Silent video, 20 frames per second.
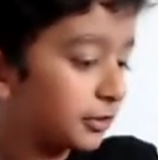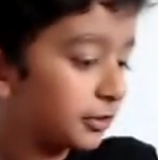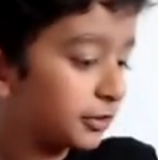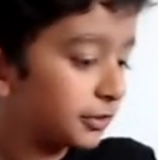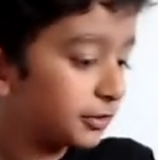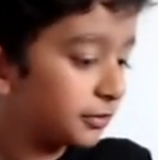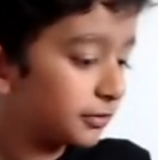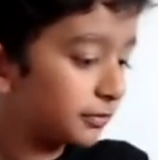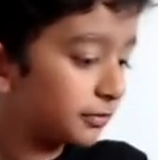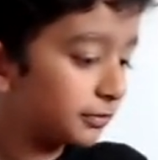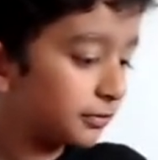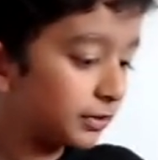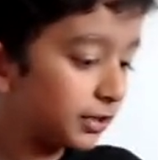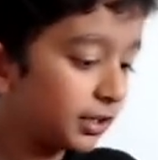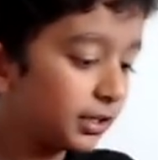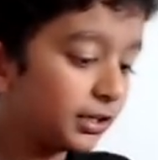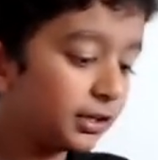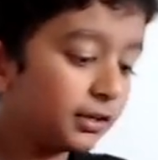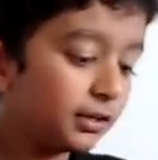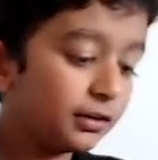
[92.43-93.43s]
You
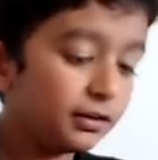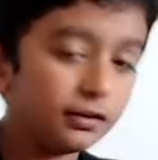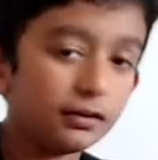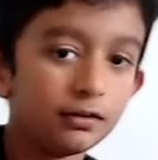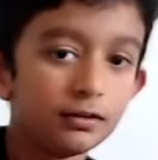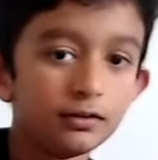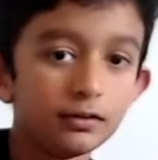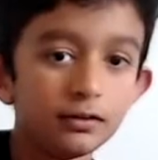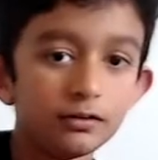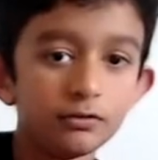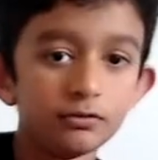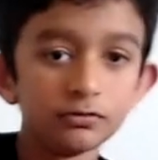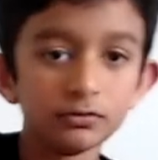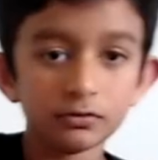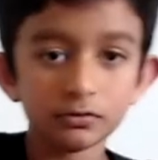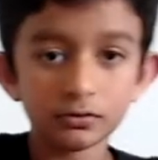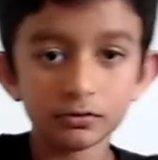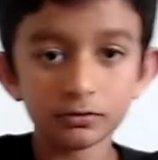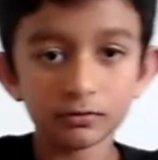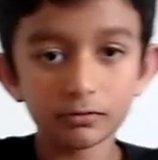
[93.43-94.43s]
need
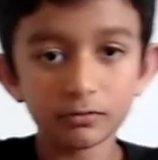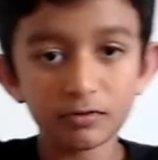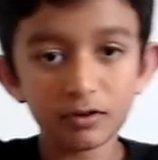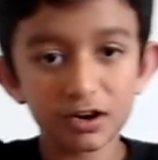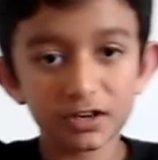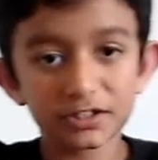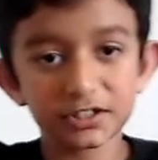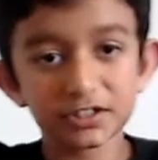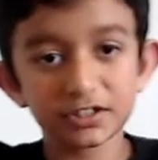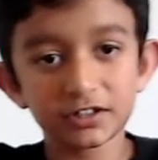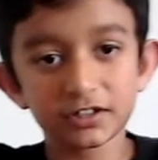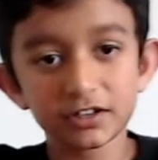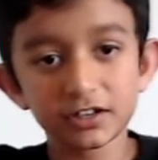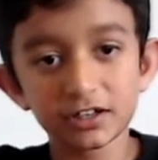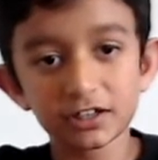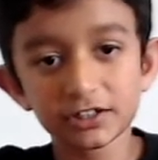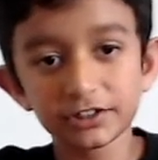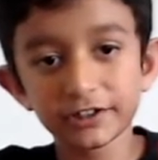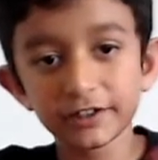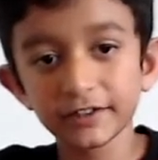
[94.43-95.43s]
washing
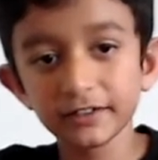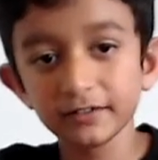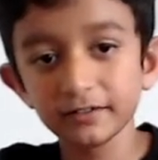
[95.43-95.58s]
detergent,